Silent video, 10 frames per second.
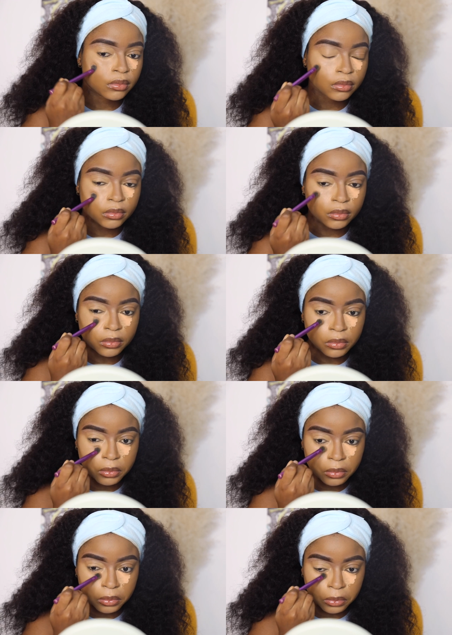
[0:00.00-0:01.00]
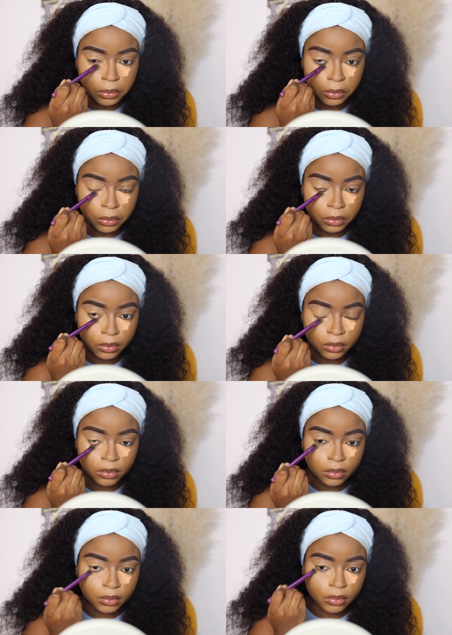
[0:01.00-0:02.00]

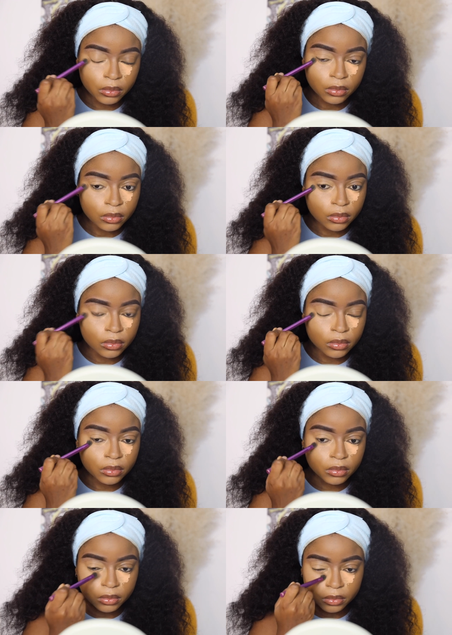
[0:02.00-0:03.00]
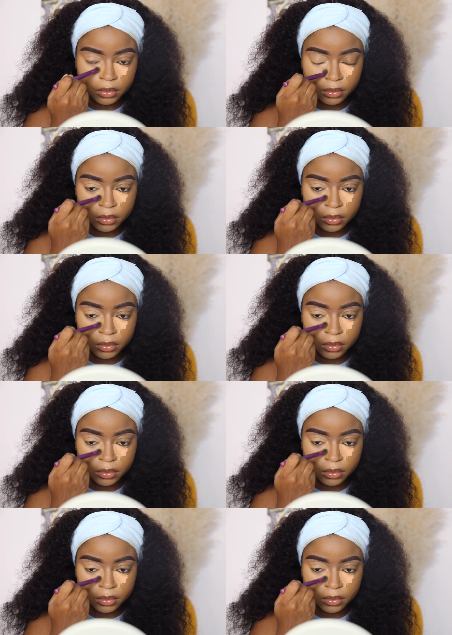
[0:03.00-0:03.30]
[no speech]